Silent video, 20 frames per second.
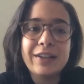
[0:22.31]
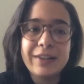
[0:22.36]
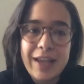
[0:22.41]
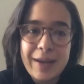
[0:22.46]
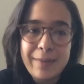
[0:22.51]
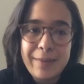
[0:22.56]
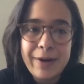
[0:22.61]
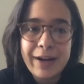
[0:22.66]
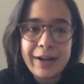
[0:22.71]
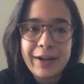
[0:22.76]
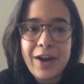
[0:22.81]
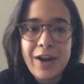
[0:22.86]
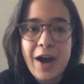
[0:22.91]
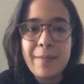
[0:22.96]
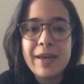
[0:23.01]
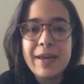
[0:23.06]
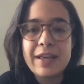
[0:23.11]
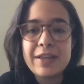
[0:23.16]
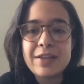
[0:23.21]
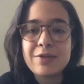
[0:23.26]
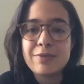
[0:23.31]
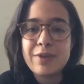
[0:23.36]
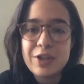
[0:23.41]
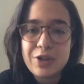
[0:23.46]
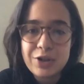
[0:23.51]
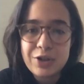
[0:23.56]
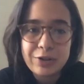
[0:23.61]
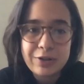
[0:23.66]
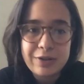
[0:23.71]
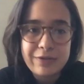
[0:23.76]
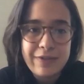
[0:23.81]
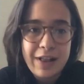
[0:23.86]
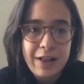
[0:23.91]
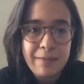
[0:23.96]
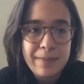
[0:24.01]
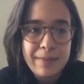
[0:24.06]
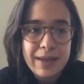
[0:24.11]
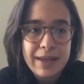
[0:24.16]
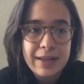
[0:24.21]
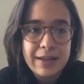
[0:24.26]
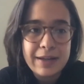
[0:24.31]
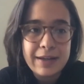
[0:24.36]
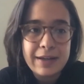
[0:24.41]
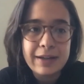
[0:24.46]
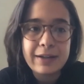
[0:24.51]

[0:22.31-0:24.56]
labor economics, regional development,